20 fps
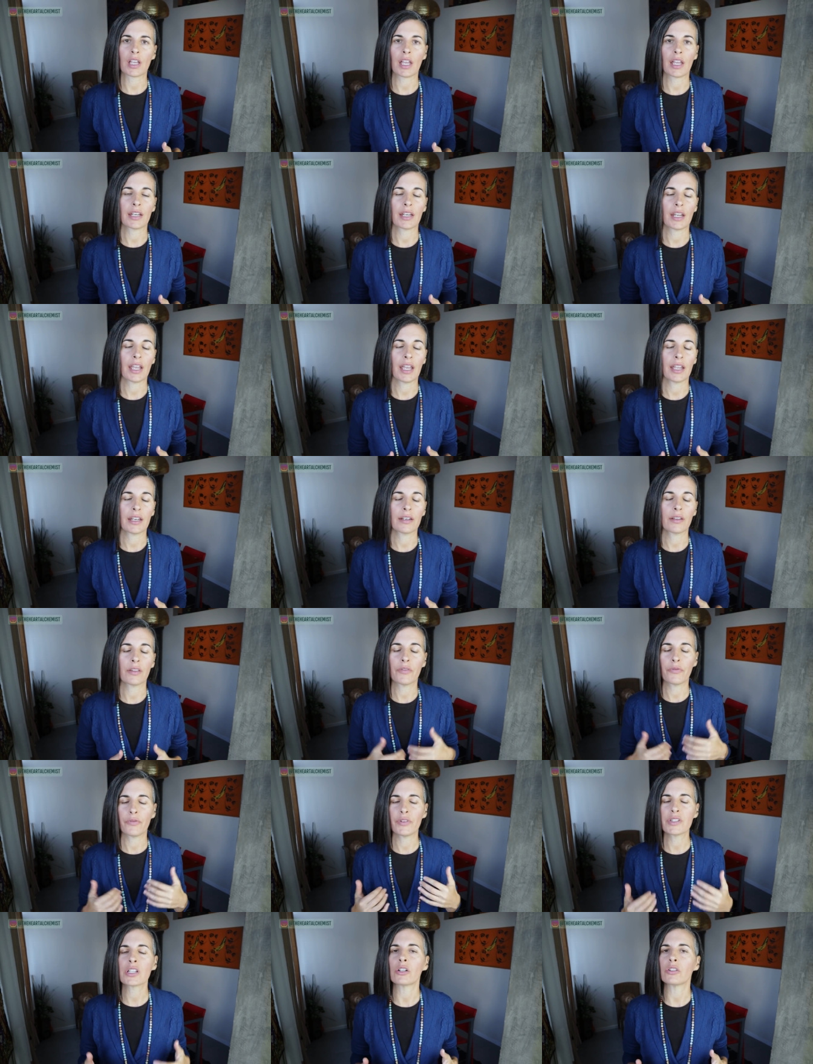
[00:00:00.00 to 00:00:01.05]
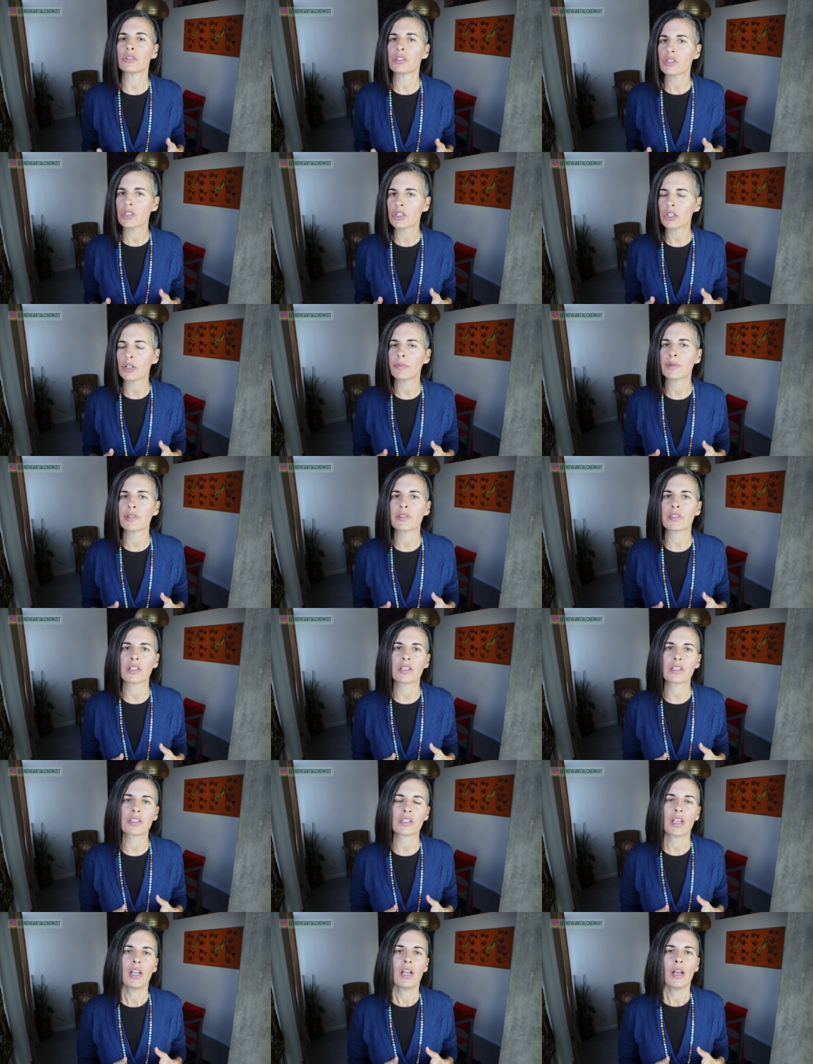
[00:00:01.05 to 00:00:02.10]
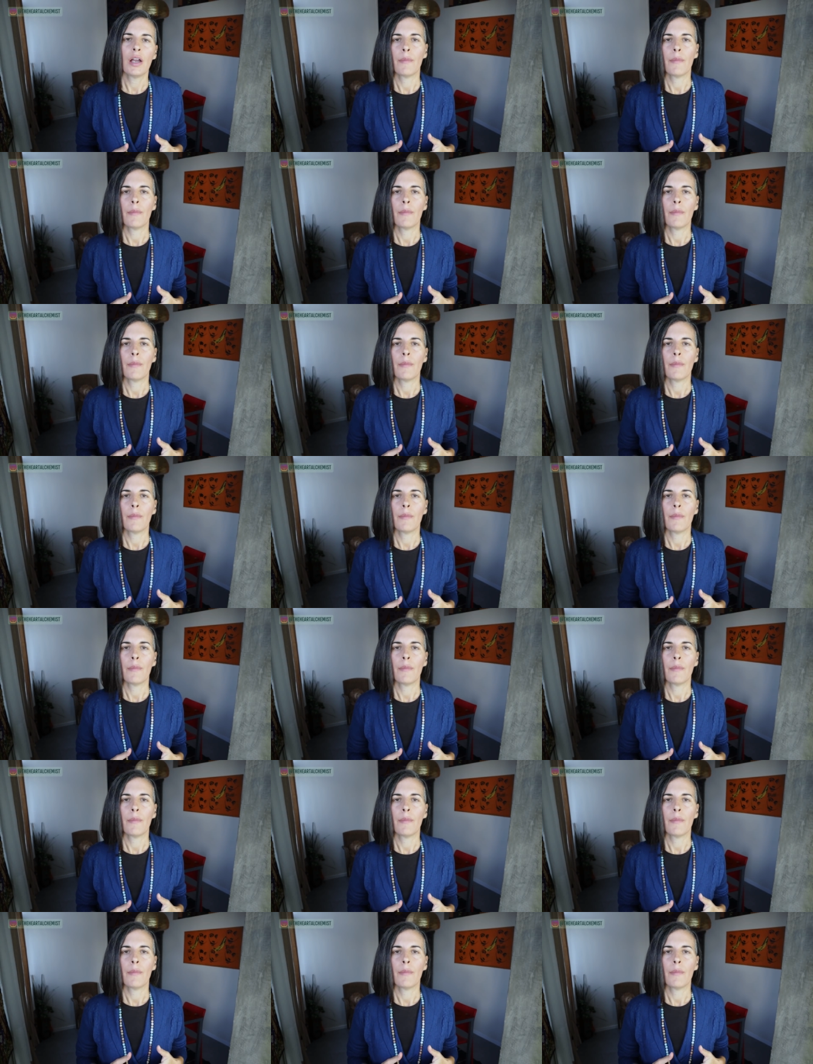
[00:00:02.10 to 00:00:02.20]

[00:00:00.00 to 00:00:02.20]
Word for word: And, and the physical disturbances,